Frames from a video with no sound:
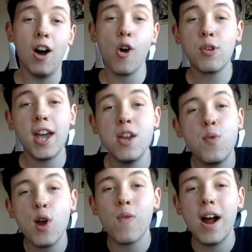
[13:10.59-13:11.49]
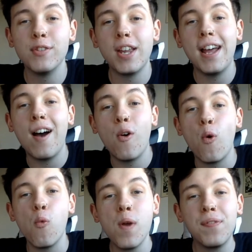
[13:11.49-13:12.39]
Okay, we are rounding it
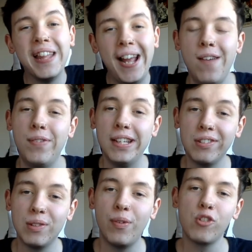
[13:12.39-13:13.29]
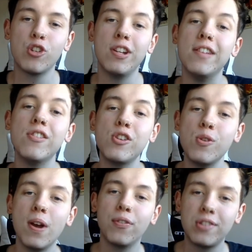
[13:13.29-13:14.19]
out with the heaviest division in the
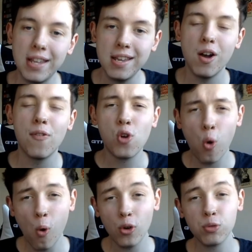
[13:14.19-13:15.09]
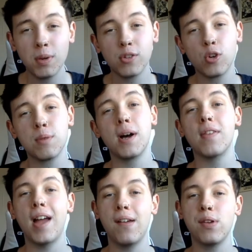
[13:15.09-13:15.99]
UFC. Of course, we are talking about
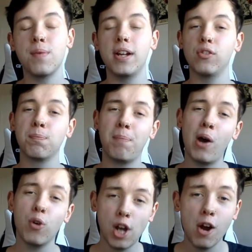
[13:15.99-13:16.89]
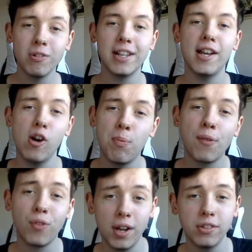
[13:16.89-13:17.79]
the heavyweights. Belt currently held by
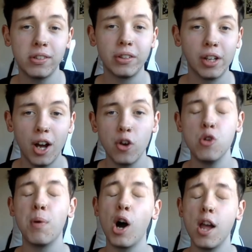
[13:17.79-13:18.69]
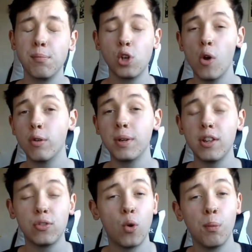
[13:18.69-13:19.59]
Francis Ngannou, but I am going with
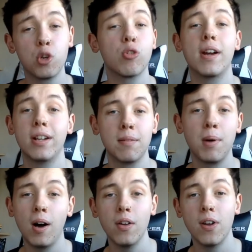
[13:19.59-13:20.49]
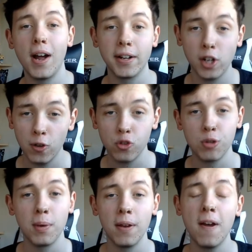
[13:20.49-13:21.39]
his former training partner and
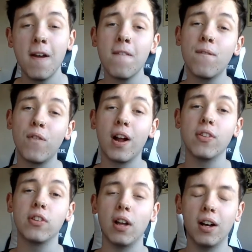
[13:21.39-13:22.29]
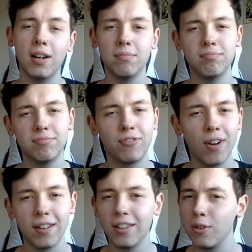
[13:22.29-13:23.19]
countryman,
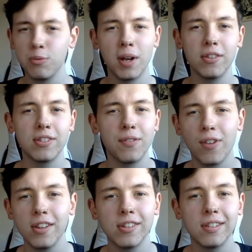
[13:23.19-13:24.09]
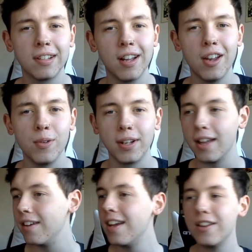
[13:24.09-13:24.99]
I was about to say Francis Ngannou
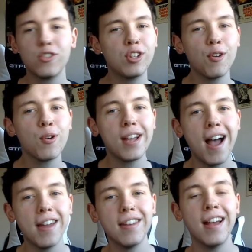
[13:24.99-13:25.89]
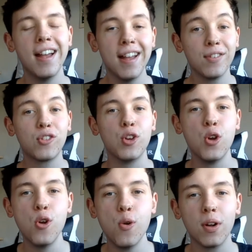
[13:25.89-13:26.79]
again, Ciryl Gane,
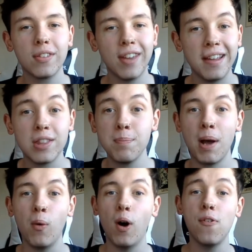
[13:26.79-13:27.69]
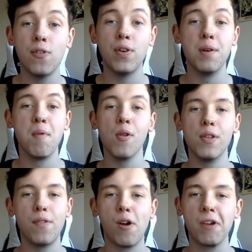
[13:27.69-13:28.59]
to take the belt off of him on
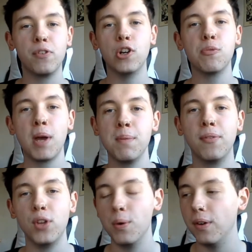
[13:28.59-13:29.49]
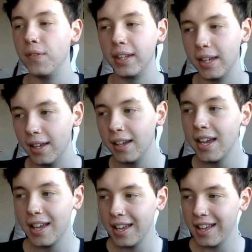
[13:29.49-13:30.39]
the very first pay-per-view of the year.
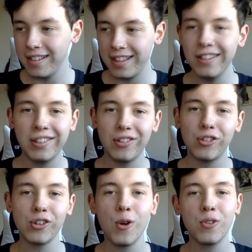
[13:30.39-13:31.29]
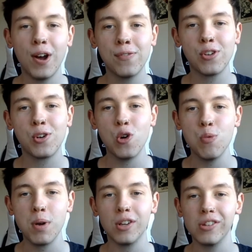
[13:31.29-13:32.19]
This is so tough to call
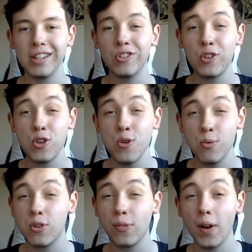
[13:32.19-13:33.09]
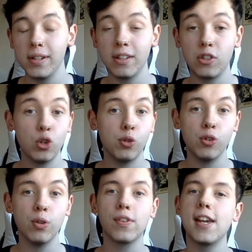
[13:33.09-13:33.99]
because this huge fight, this huge
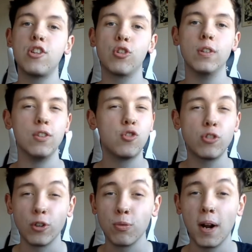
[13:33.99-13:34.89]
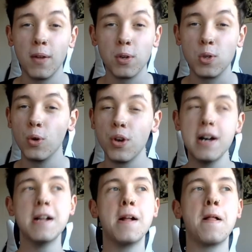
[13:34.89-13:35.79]
unification is just round the corner.